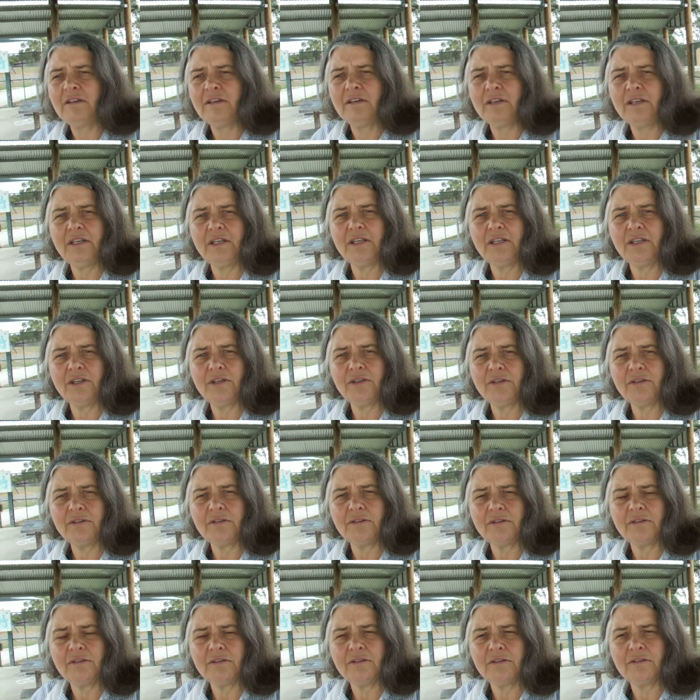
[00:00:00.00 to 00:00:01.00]
and you go,
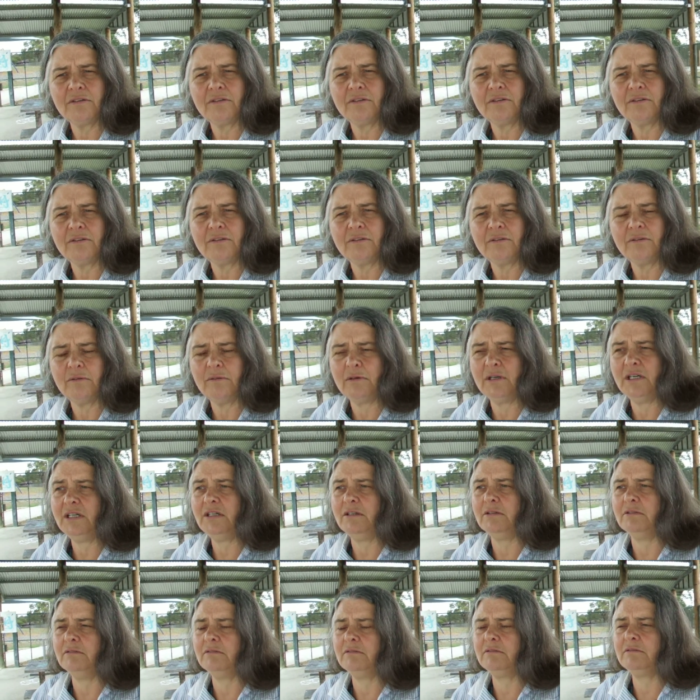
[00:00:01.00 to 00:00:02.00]

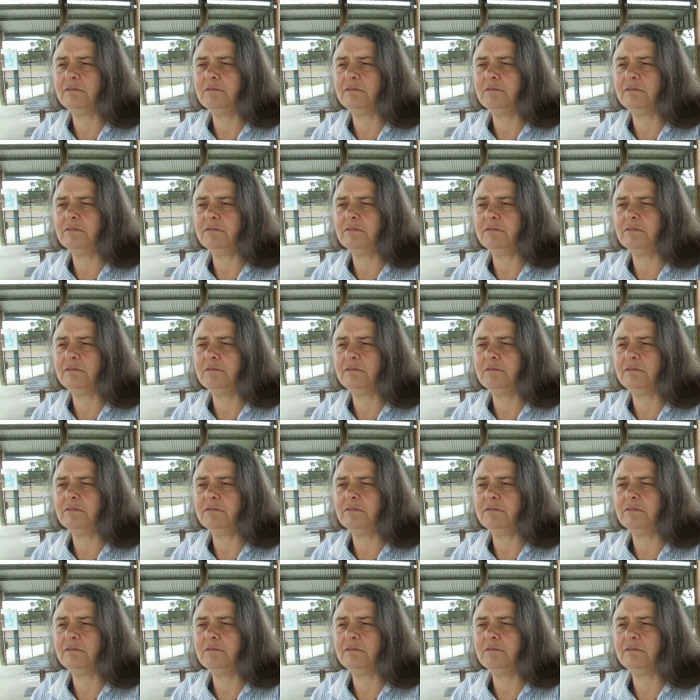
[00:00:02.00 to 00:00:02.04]
wow,